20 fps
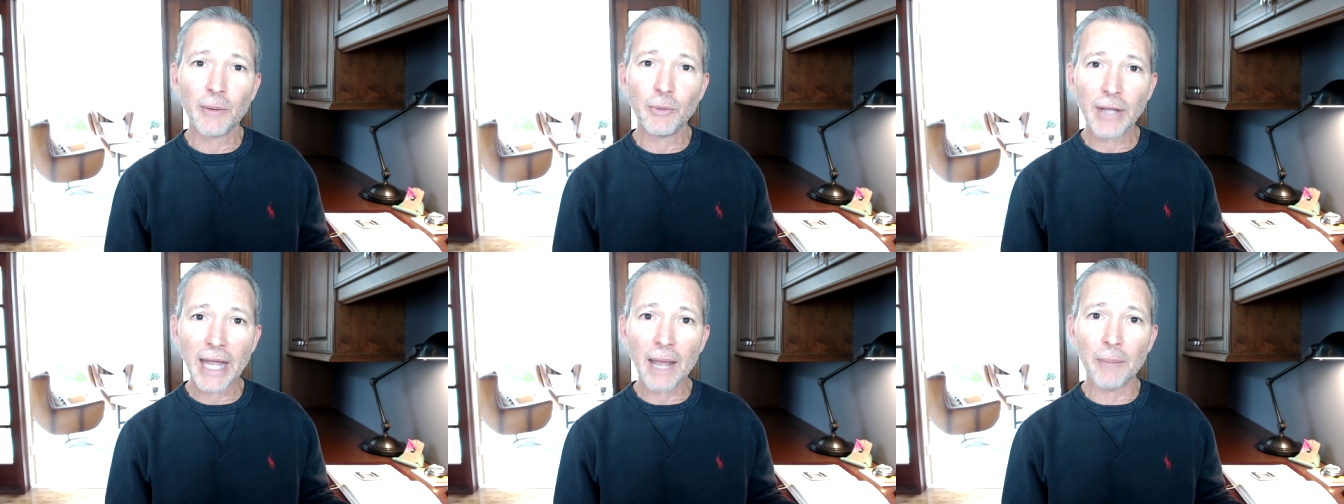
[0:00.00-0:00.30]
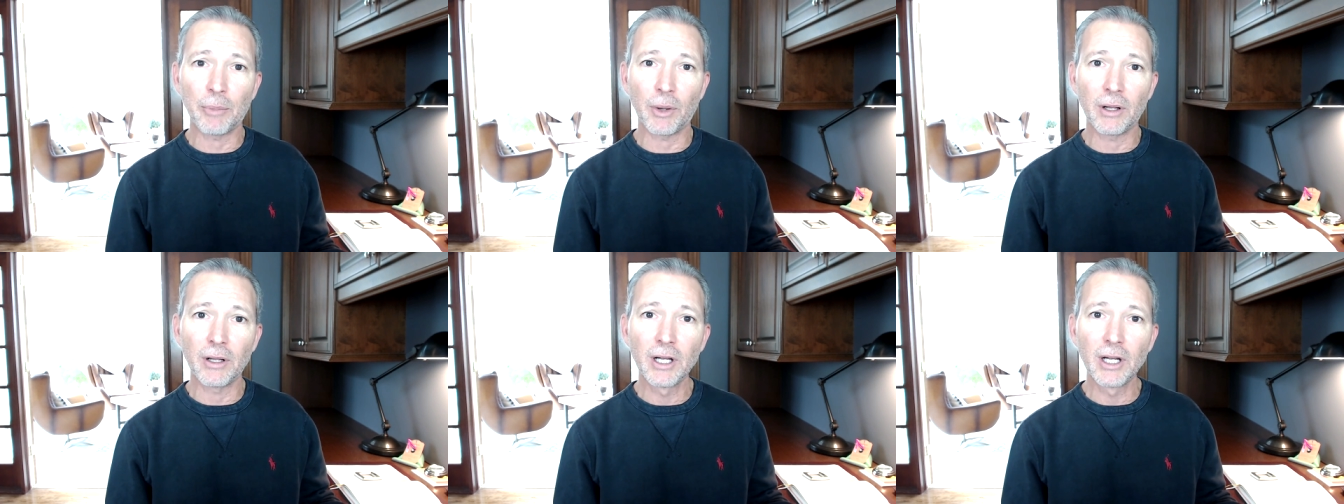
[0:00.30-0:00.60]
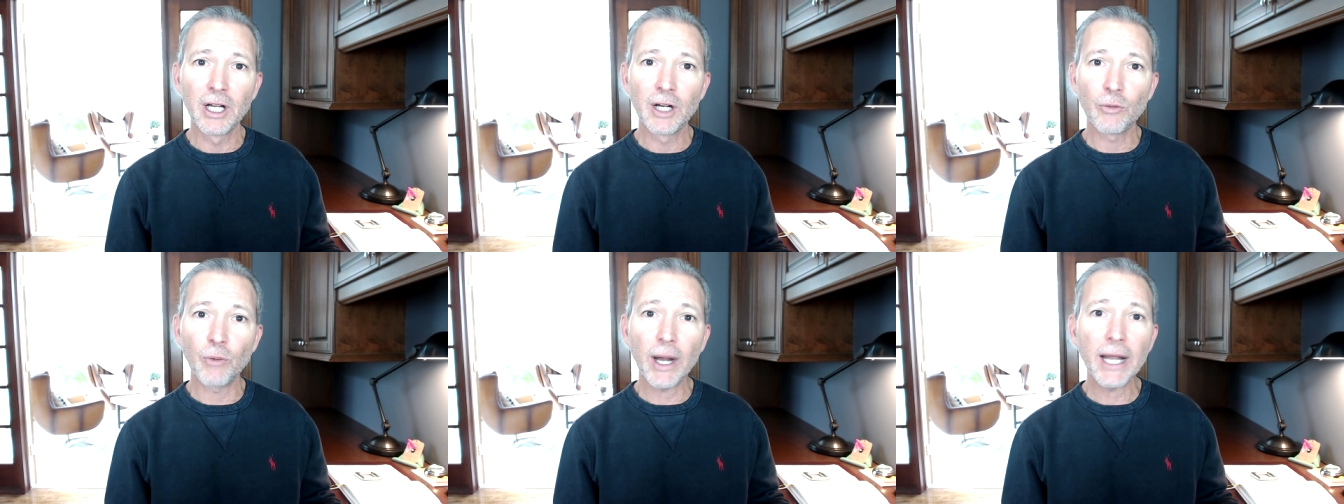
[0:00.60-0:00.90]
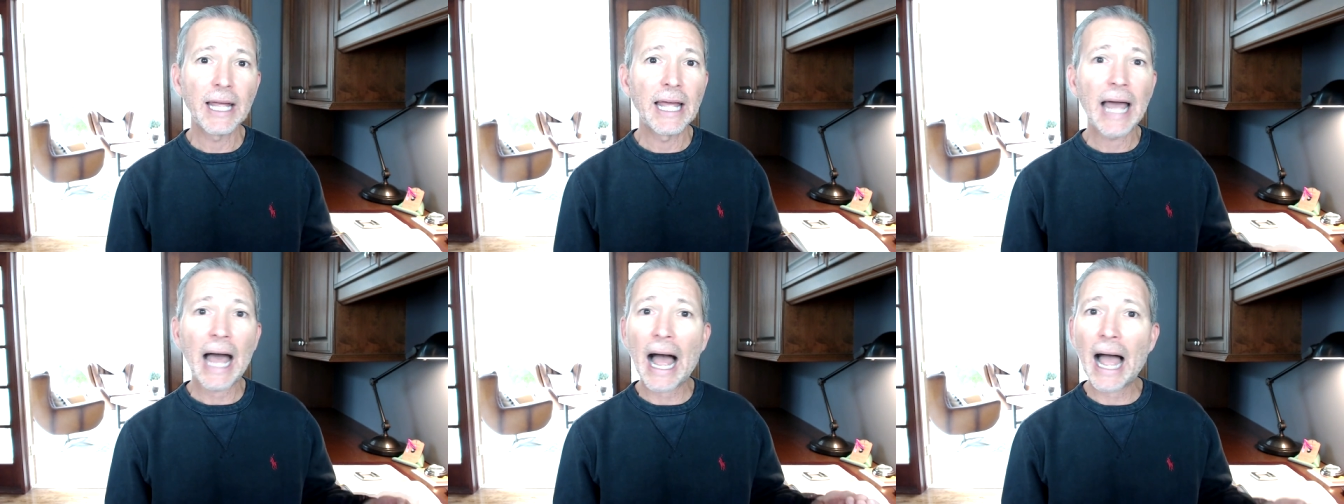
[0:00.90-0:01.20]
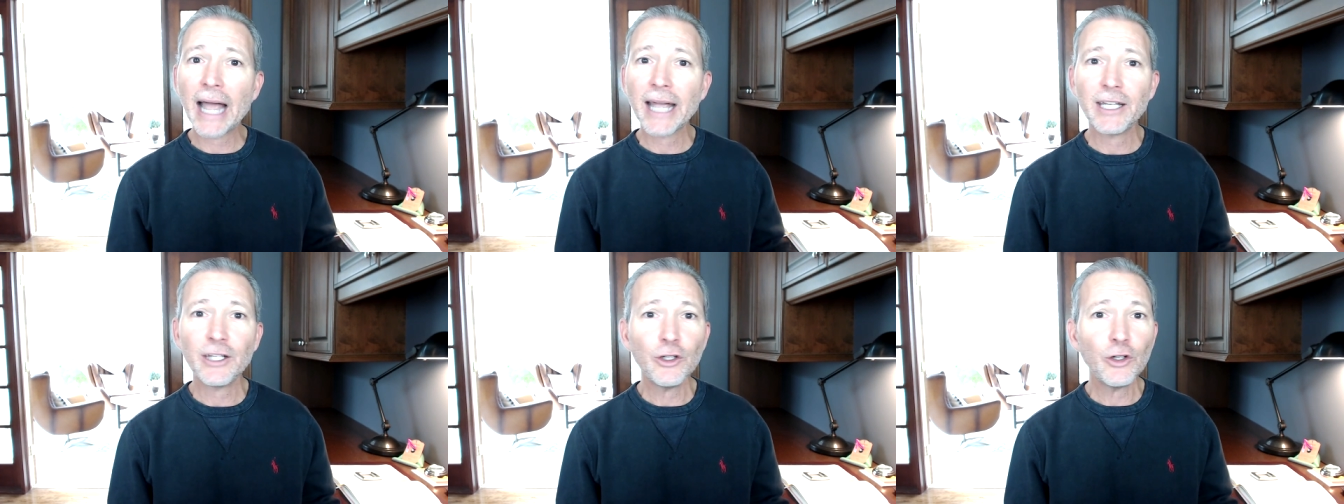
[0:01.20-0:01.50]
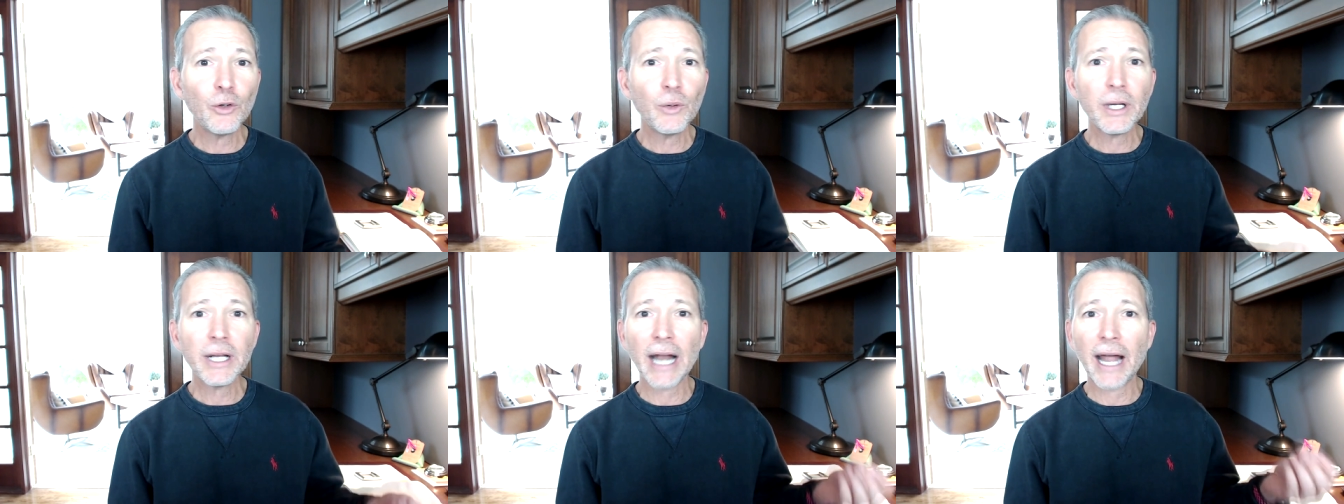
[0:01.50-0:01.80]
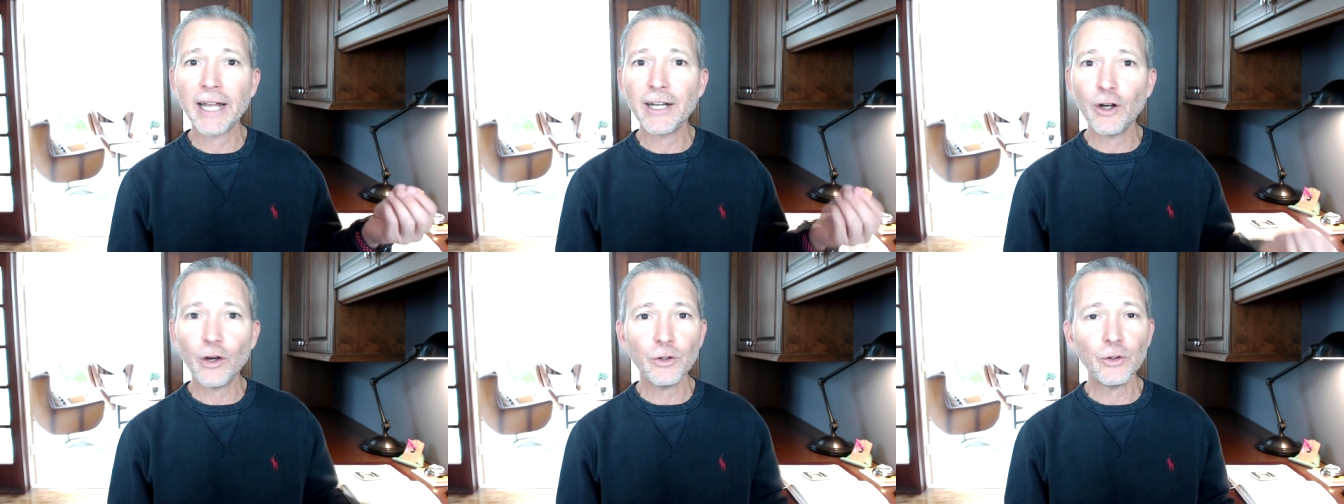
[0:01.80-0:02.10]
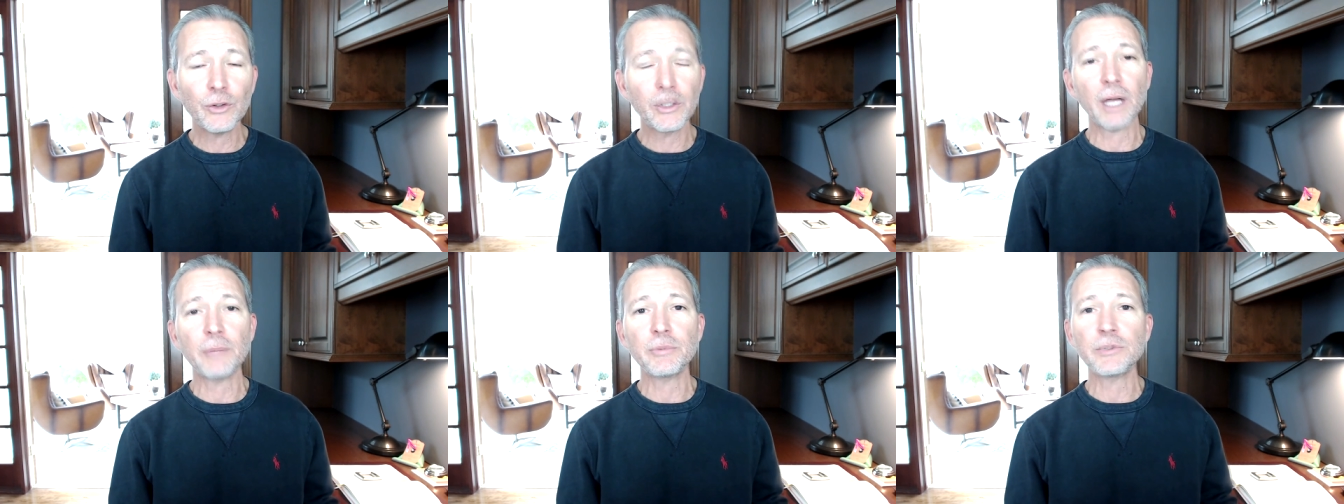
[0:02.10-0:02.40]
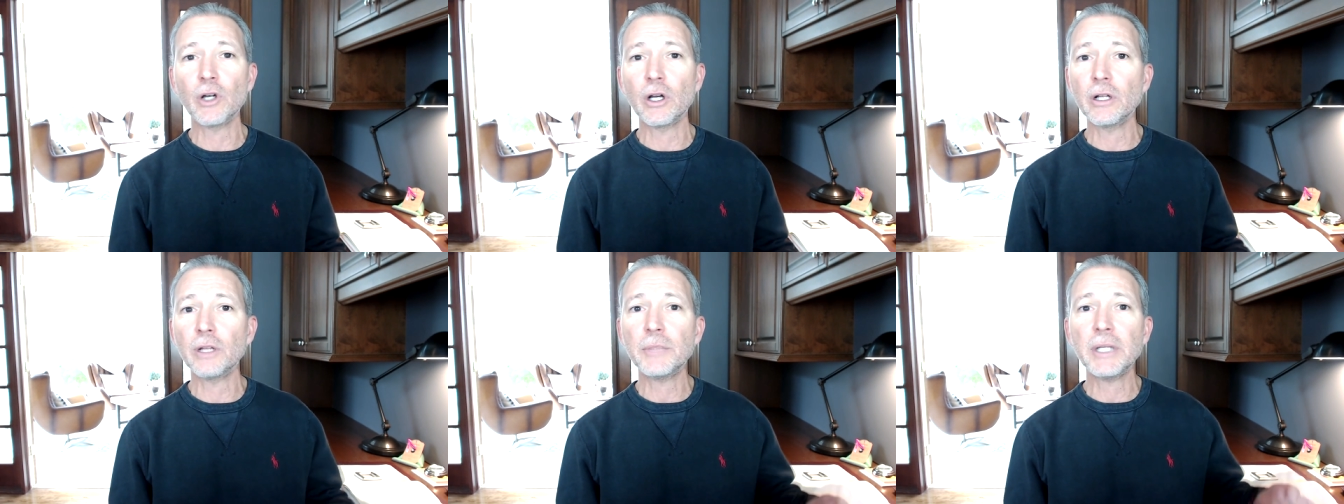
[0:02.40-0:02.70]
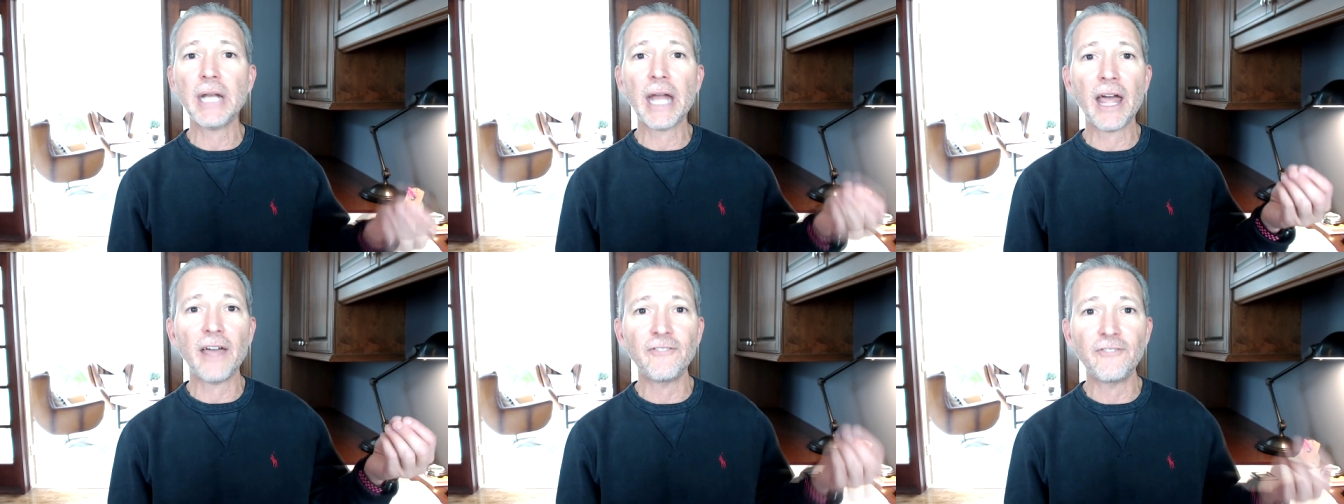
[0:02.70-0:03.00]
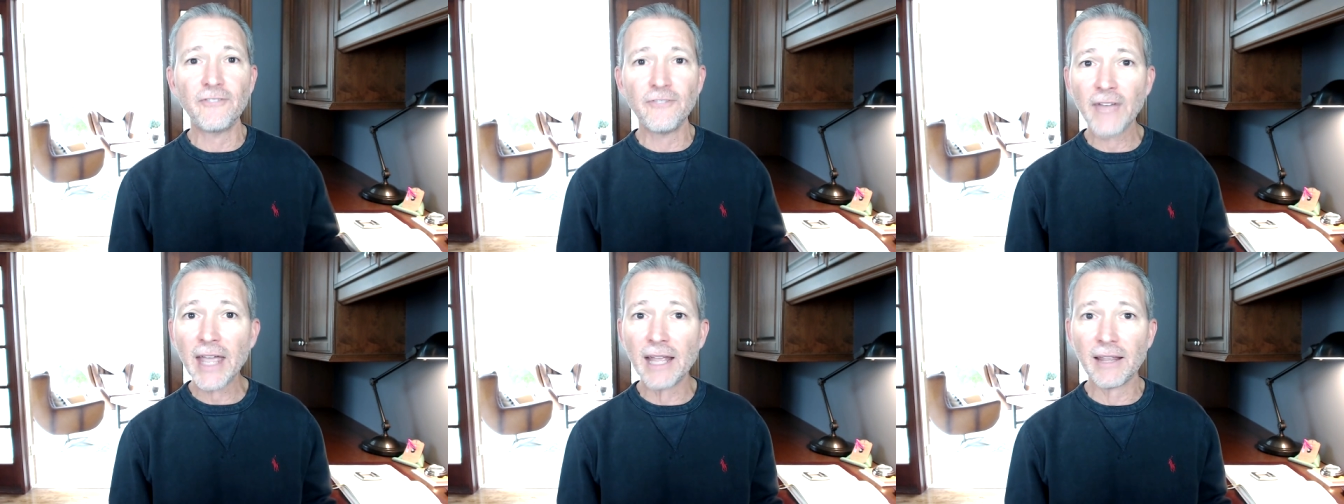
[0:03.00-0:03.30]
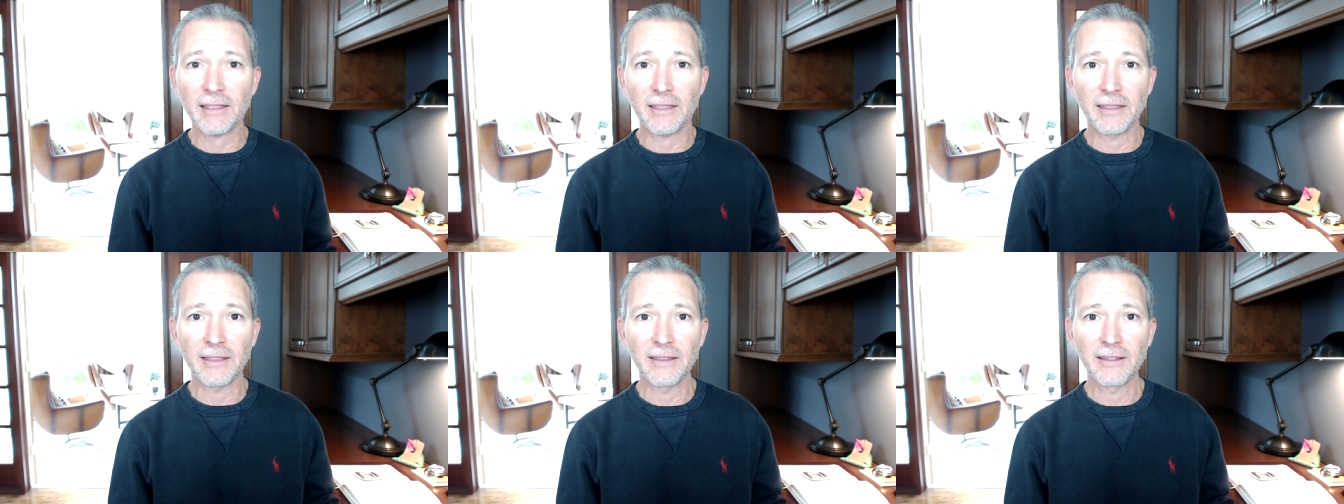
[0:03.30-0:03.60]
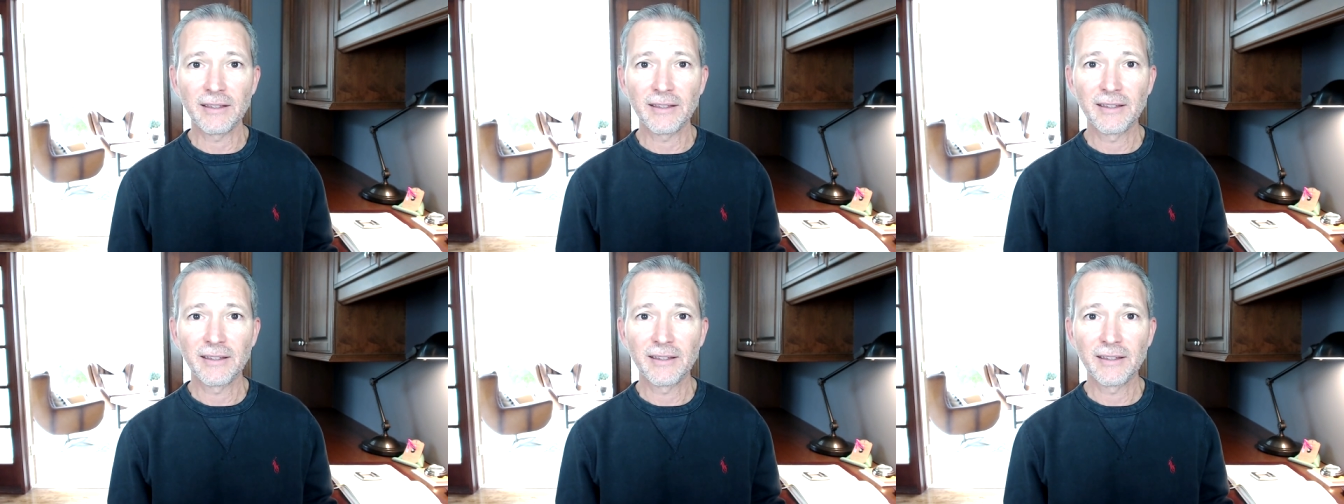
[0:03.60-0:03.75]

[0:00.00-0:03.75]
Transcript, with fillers: with Apple, right? I knew it. I know you kept telling me to have faith.